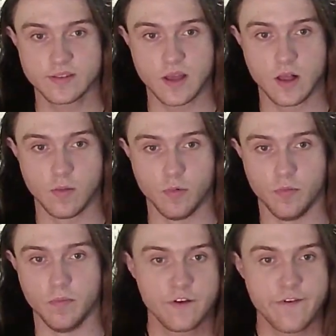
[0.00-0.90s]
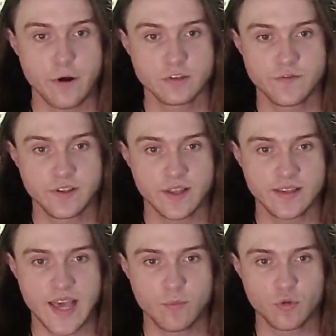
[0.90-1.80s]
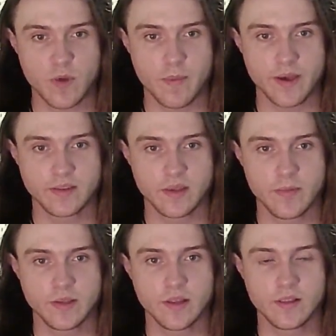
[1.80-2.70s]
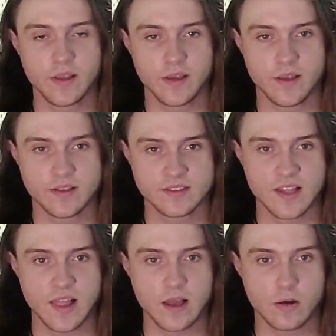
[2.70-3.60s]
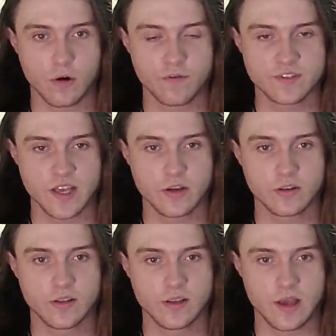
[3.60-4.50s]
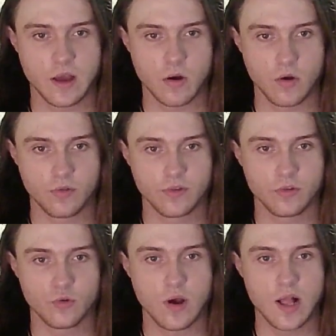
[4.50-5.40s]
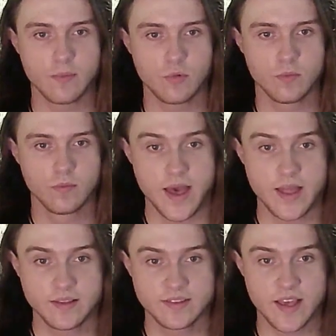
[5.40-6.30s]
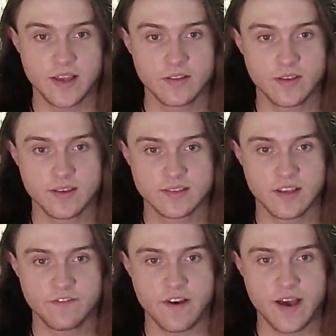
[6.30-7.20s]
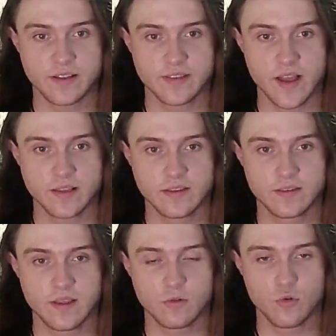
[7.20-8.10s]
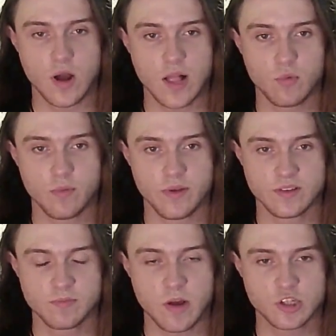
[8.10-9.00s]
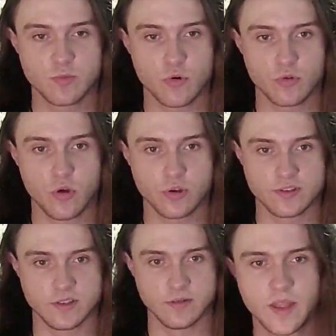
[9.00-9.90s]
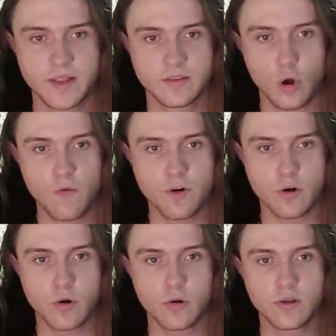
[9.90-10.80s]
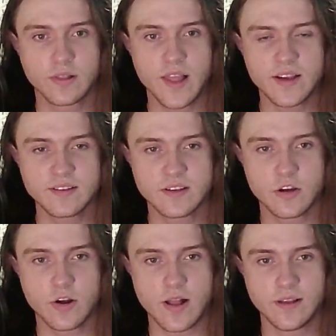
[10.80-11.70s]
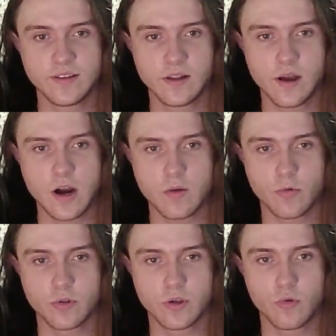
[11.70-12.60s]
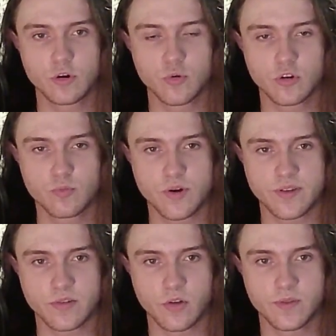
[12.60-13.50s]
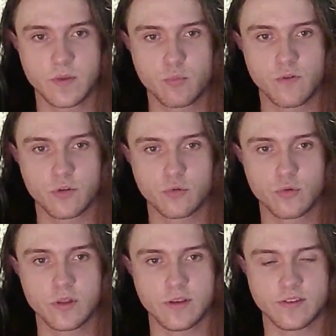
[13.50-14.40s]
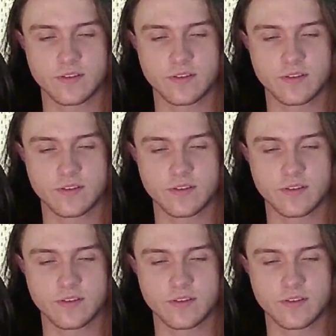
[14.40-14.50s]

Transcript: album? First thing that came to my mind immediately is the lack of psychedelia on the new album, and second is the fact that the new album is much more noisy. And overall it lacks here a little harmony which was present on the previous release.